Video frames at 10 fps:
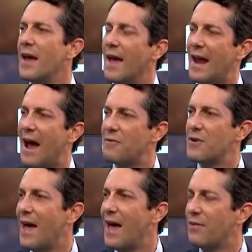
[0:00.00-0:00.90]
and after
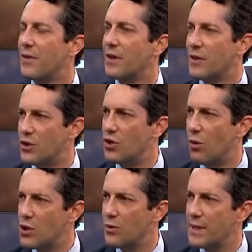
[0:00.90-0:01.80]
that, the
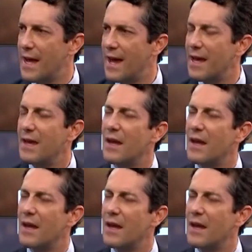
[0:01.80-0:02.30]
200-day.